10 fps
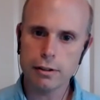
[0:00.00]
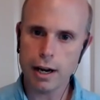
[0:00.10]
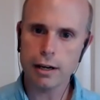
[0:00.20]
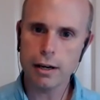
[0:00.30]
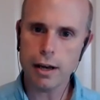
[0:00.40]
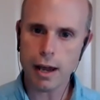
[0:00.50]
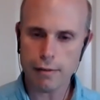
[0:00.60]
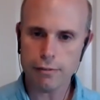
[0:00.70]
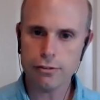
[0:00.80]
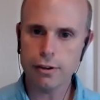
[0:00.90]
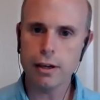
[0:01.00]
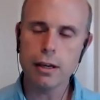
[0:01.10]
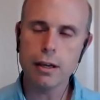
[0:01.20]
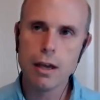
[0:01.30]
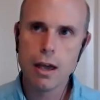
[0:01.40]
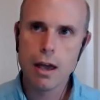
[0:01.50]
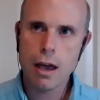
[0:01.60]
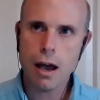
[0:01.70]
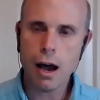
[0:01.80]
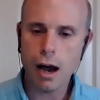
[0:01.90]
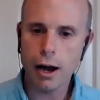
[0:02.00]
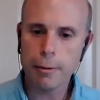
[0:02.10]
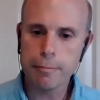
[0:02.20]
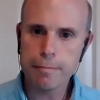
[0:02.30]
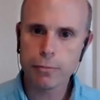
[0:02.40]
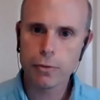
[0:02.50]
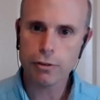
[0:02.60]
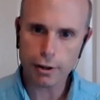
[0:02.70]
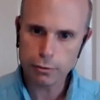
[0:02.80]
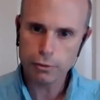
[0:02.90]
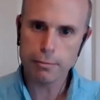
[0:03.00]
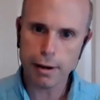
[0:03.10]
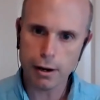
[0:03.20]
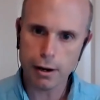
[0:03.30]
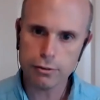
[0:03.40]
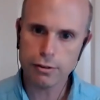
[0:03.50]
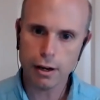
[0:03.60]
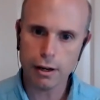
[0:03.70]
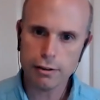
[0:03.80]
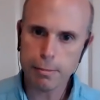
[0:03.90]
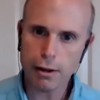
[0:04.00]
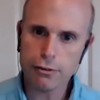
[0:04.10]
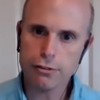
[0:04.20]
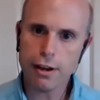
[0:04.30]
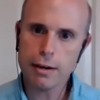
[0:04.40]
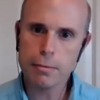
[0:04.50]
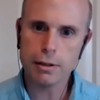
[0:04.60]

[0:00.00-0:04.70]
United F C. Um, talk to us about uh, about Sam